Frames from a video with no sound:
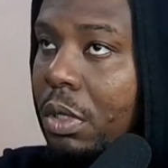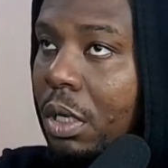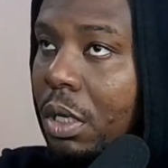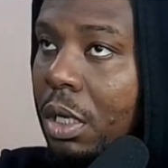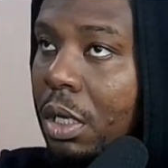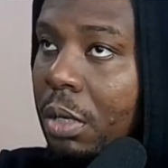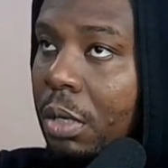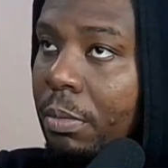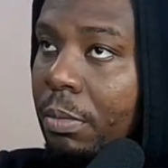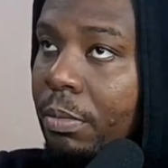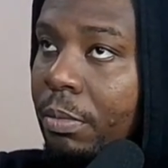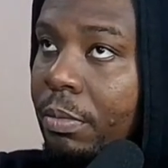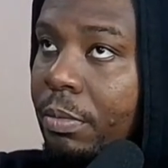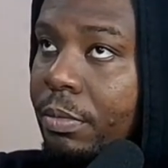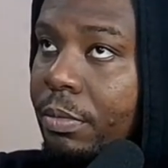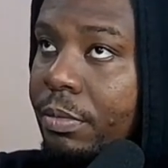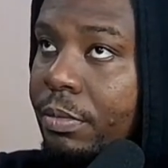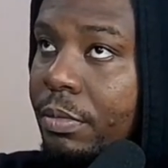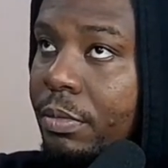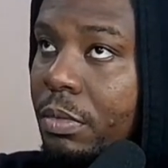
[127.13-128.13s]

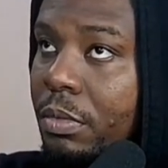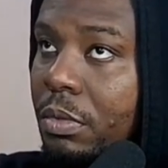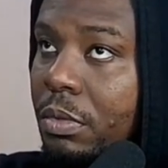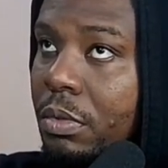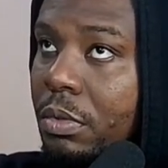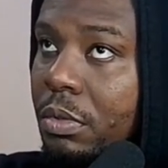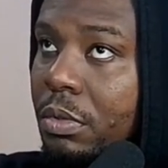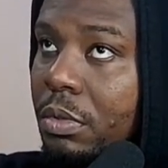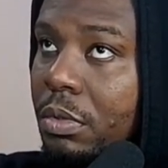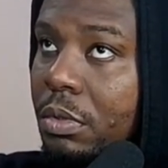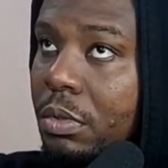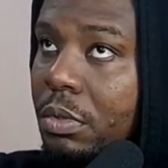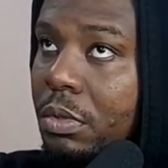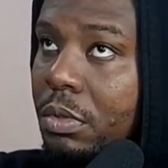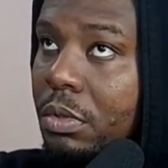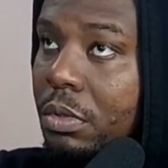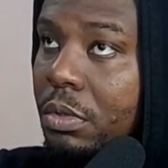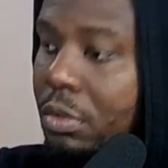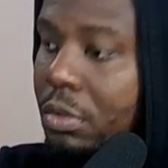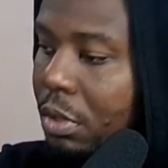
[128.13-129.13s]
Um.
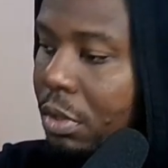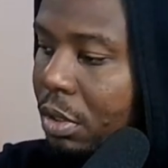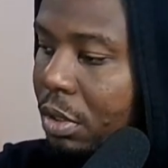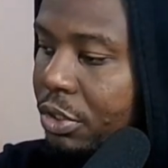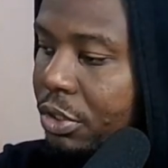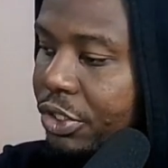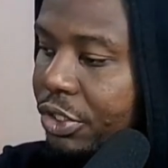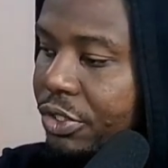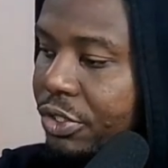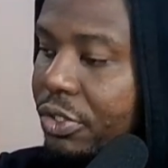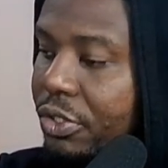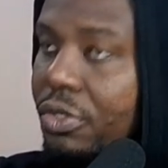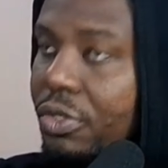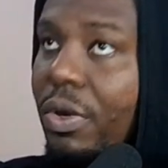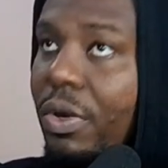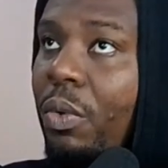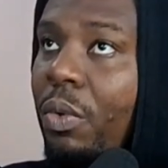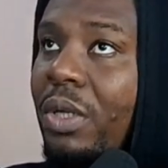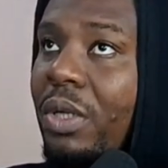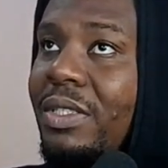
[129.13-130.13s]
Oh Jesus
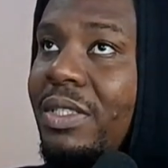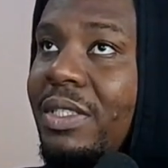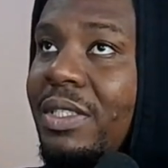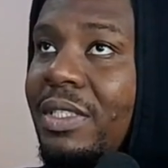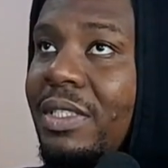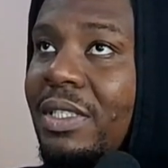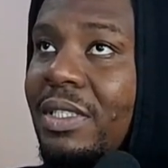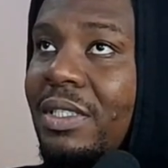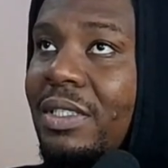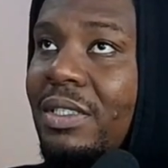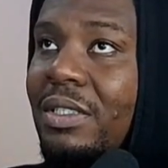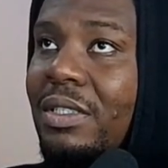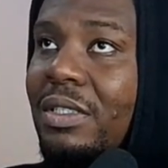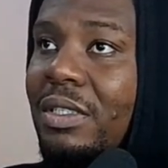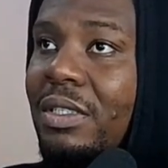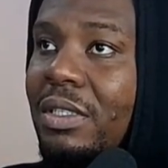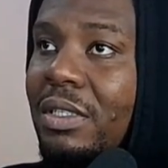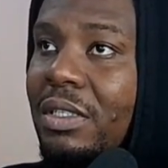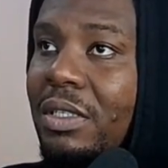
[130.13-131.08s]
Christ! What is this?